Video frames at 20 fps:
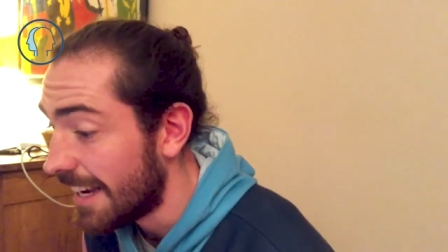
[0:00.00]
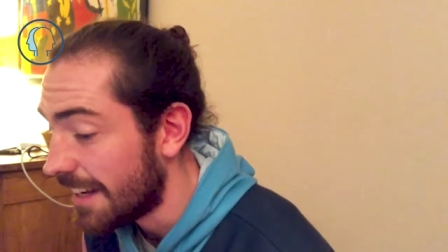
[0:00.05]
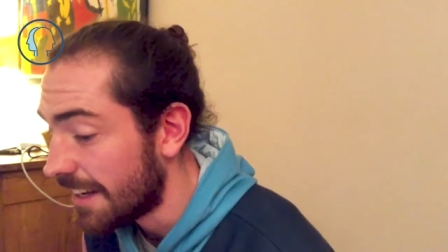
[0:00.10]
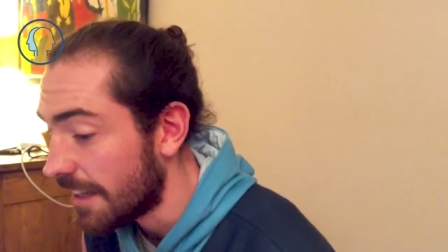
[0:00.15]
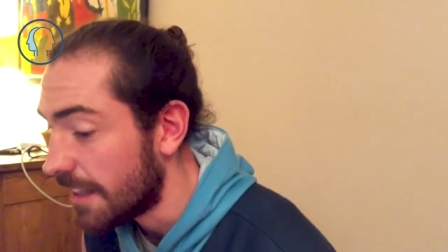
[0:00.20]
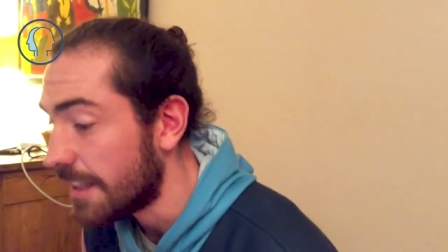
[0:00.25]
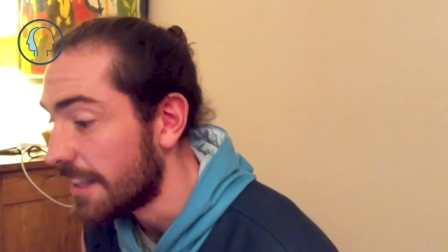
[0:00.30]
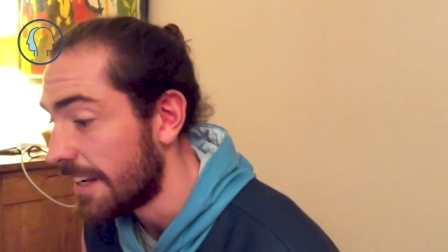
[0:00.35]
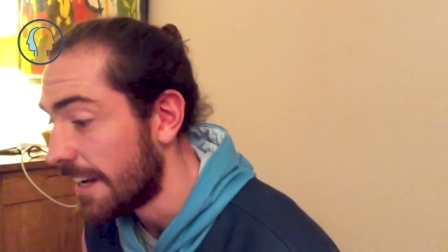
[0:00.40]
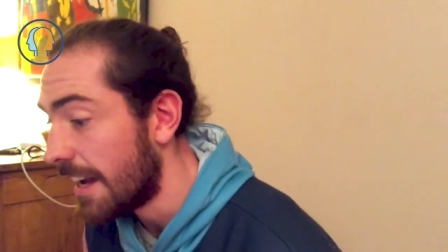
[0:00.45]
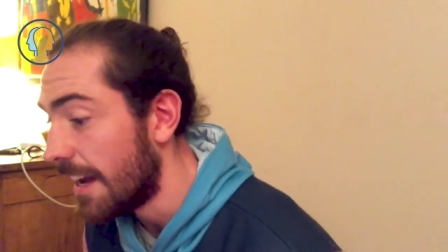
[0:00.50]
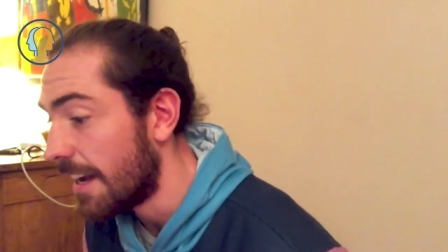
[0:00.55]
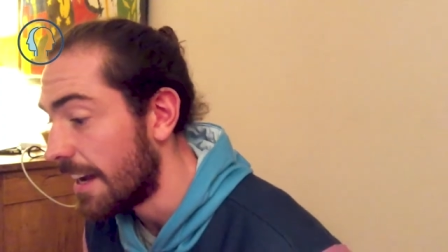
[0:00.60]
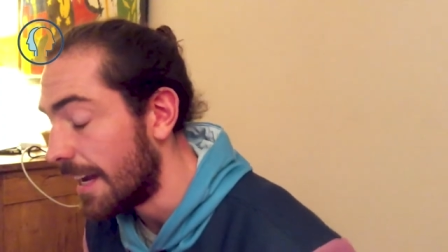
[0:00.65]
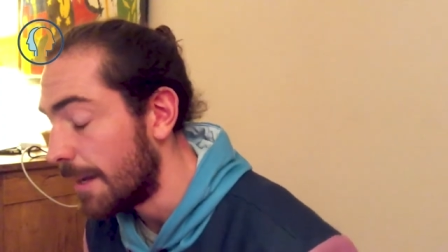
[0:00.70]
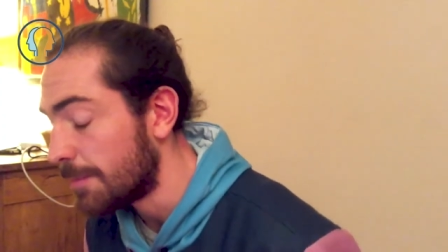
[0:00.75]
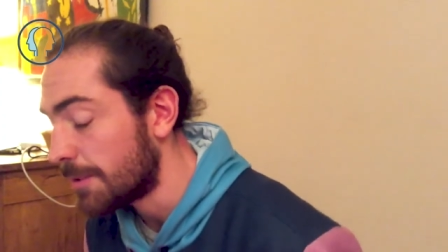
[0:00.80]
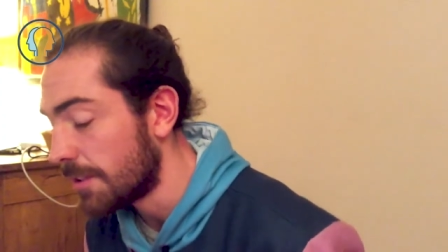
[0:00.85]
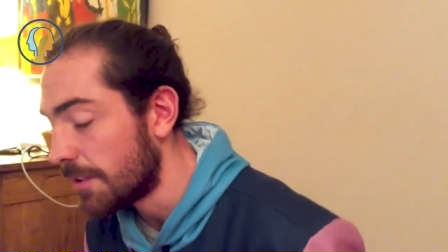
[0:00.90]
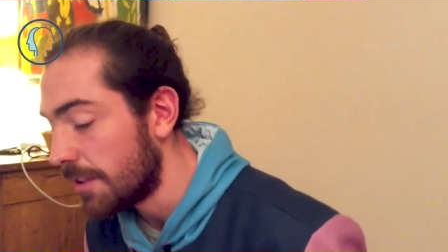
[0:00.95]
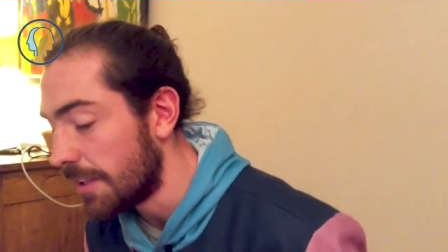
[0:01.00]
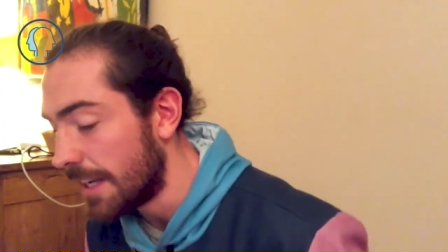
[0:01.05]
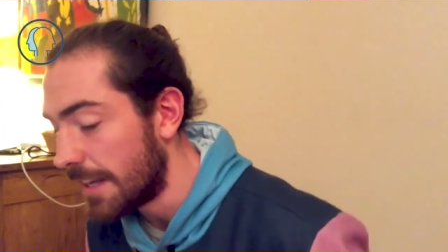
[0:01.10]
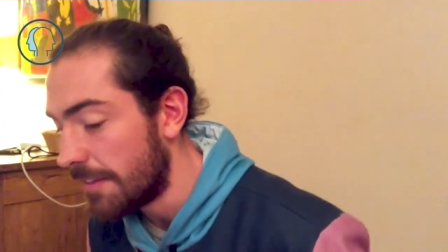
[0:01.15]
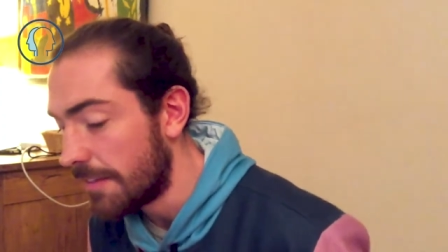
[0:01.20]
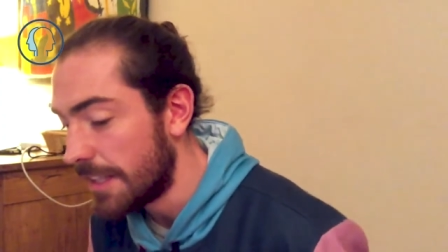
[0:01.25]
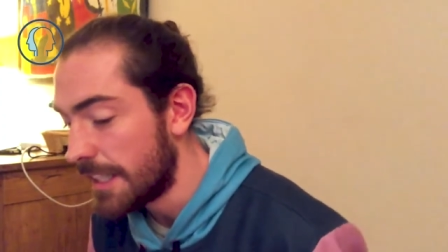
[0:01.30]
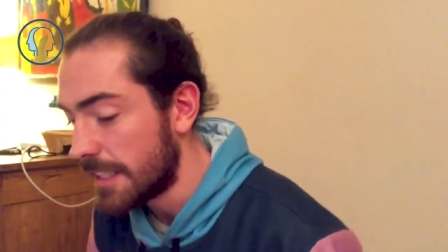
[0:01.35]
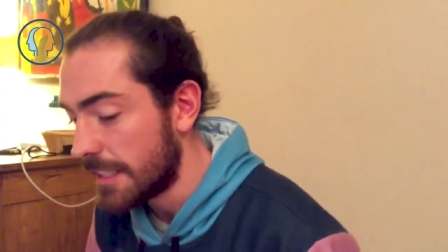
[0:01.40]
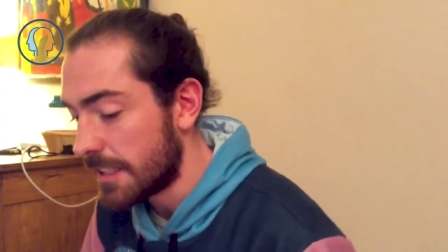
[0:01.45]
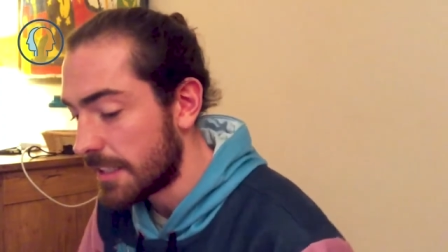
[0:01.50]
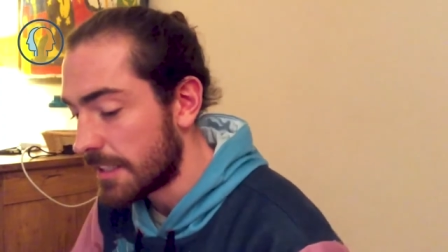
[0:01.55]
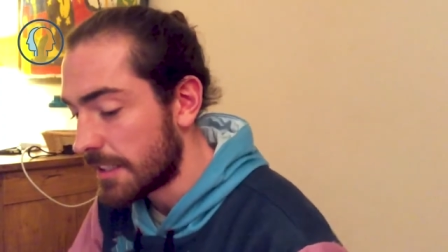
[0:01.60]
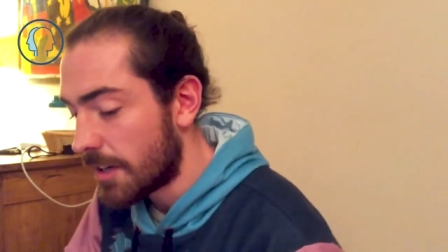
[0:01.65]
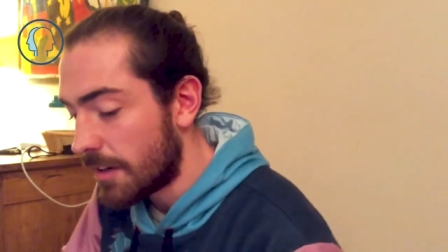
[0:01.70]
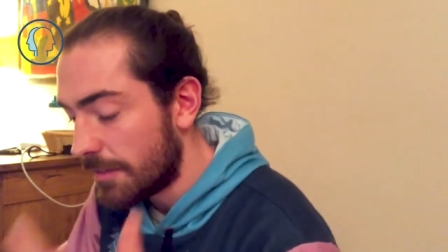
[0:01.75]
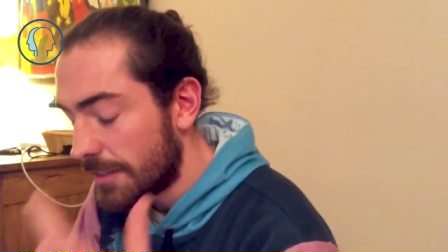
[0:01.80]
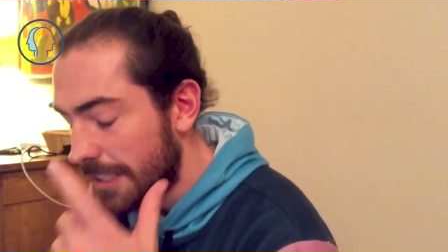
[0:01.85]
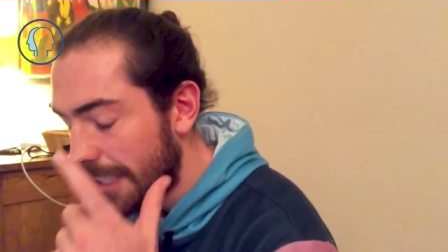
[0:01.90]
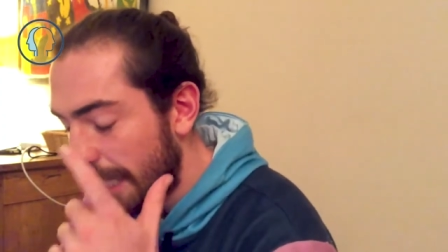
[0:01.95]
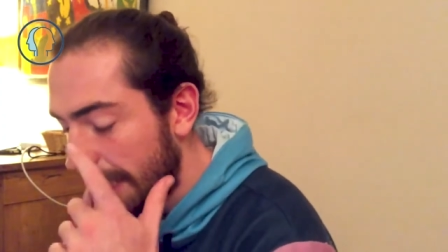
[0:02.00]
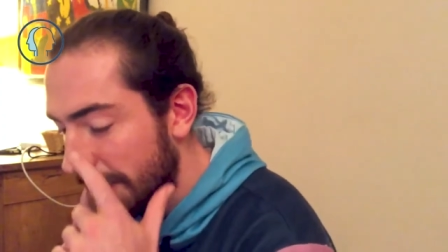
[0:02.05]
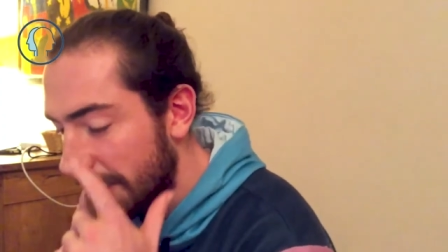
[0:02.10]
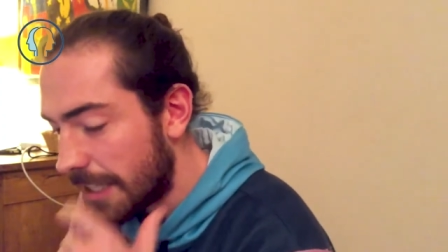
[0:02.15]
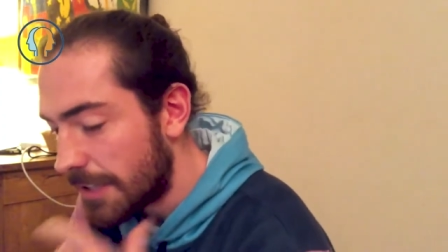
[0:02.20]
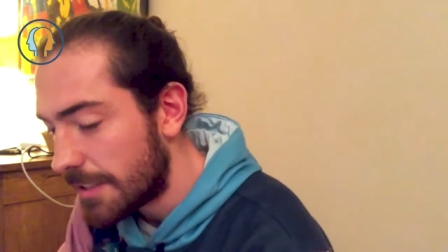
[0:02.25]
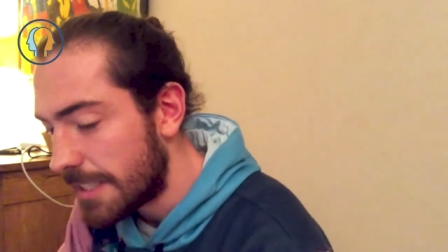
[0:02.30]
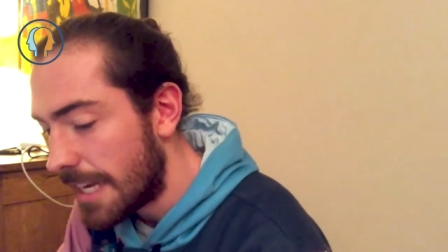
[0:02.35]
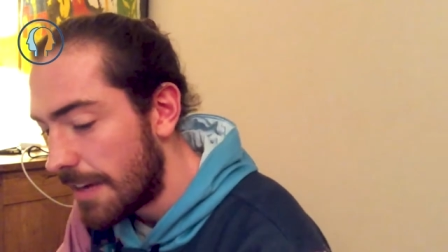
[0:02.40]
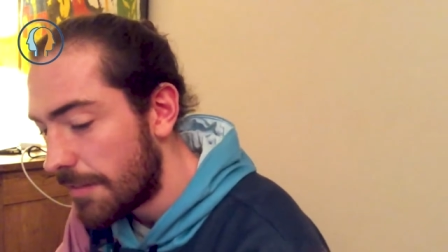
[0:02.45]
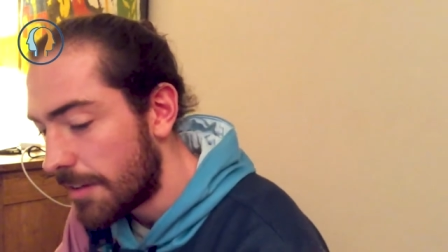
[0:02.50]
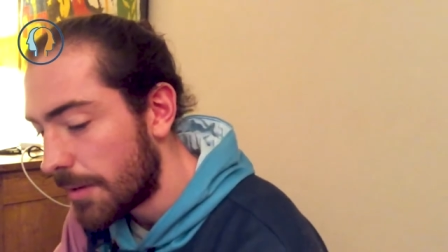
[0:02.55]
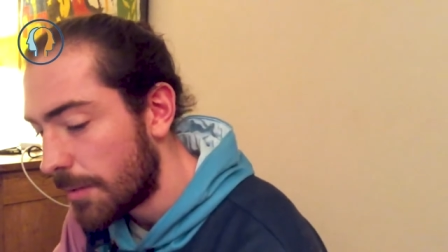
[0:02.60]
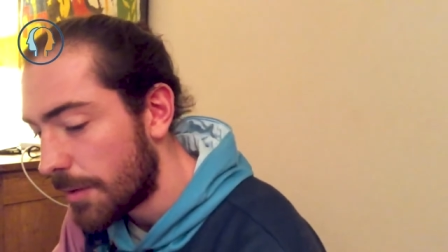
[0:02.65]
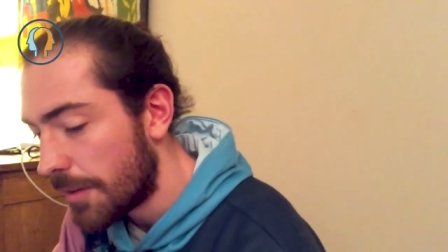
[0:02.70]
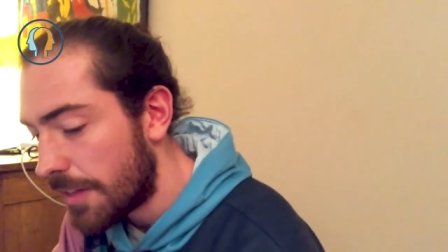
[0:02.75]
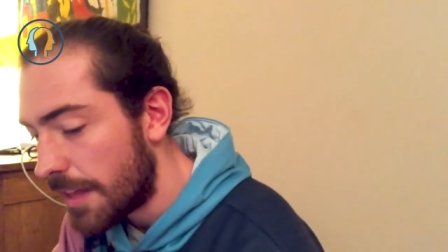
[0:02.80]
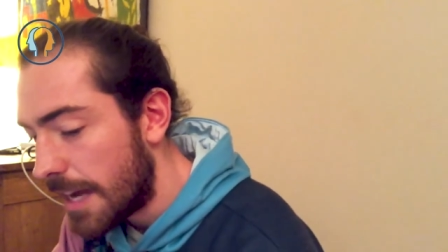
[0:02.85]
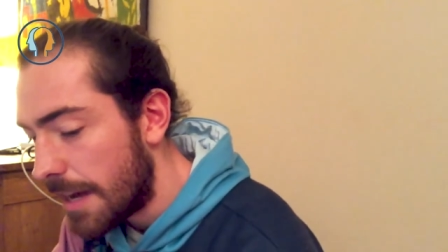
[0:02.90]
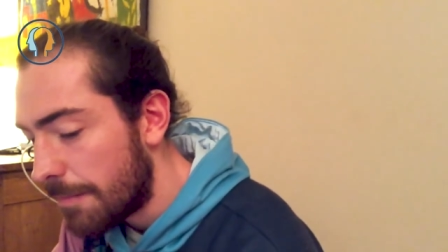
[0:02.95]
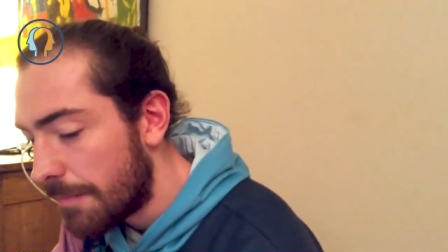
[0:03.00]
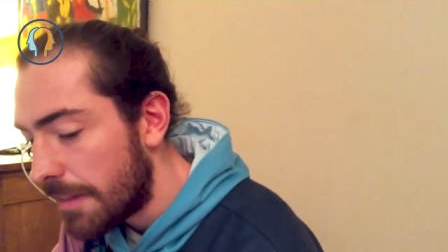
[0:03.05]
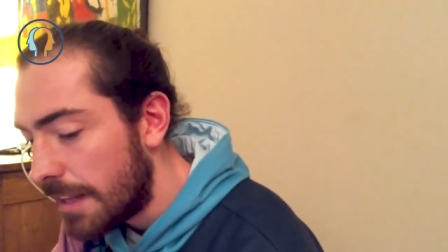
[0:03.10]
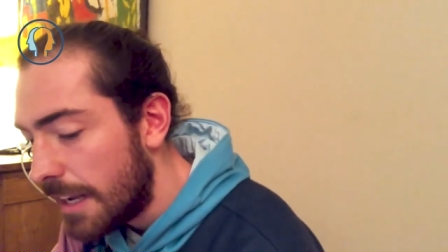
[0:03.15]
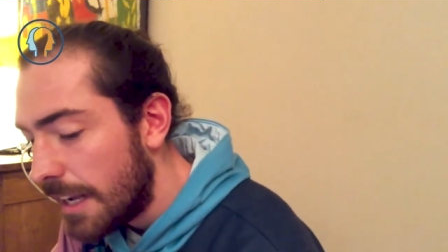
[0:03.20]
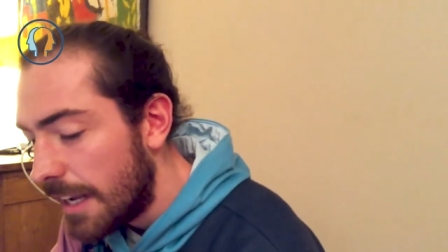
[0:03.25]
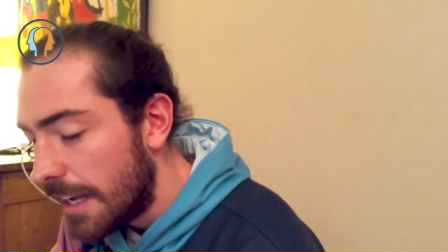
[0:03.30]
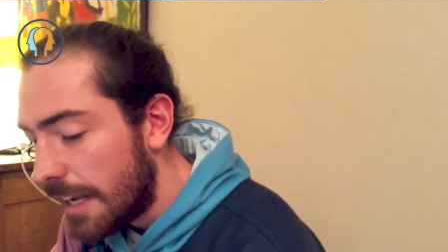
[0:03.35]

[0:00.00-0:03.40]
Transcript: Yeah, yeah, absolutely. And this is a conversation I was having with um,